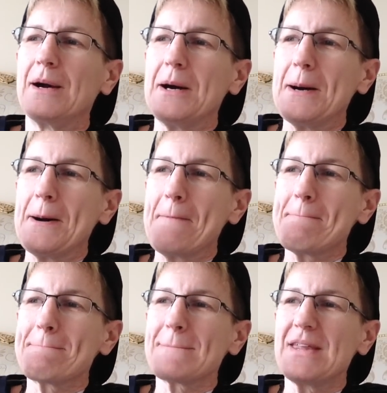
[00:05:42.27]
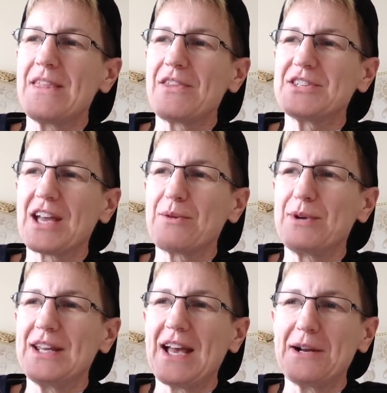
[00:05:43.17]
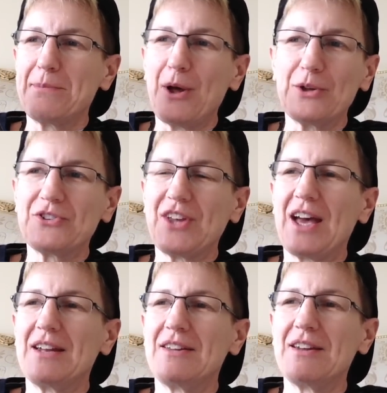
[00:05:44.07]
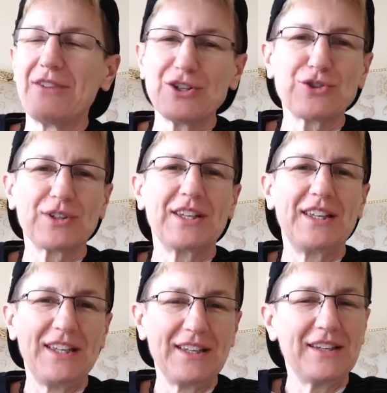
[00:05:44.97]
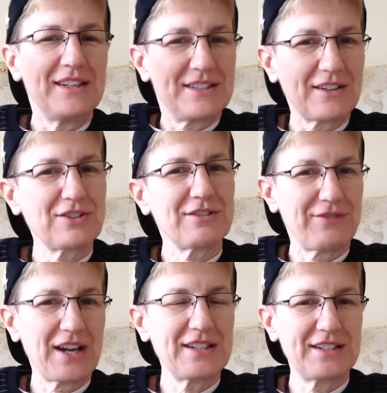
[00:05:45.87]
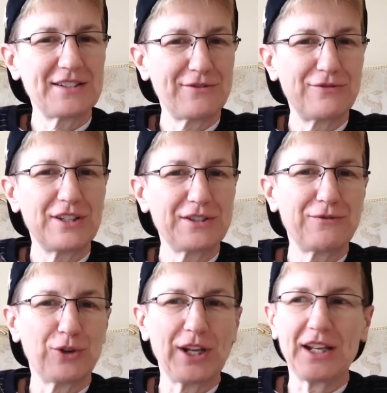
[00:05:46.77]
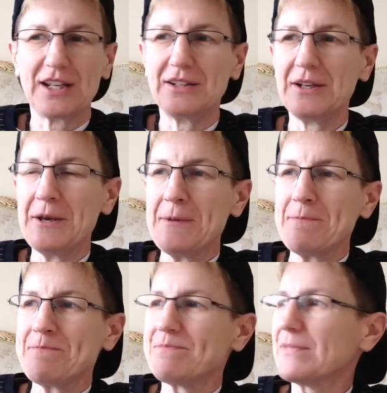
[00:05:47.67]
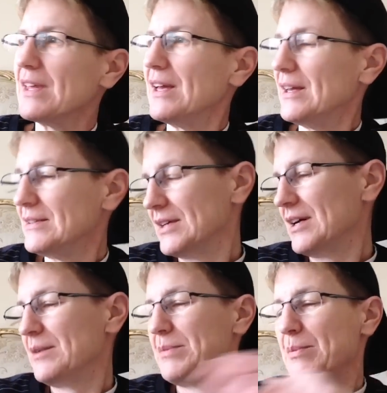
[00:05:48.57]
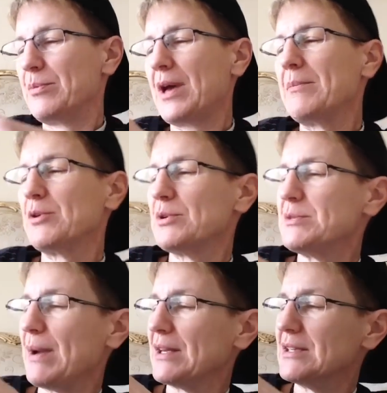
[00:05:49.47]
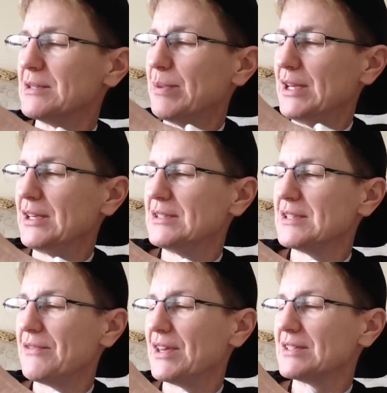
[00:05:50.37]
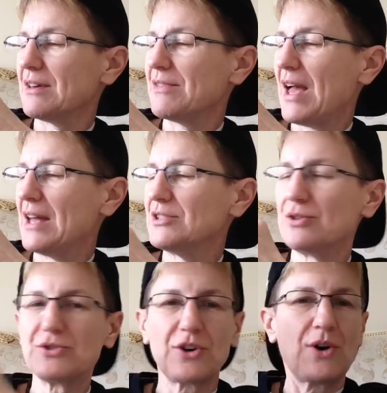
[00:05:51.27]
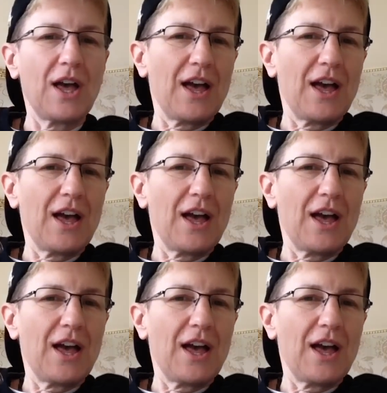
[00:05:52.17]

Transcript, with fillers: Um, and then the second one he kind of balks at, and then eventually he, he starts to find his his footing and and uh, people have come to respect his opinions and things like that too. So,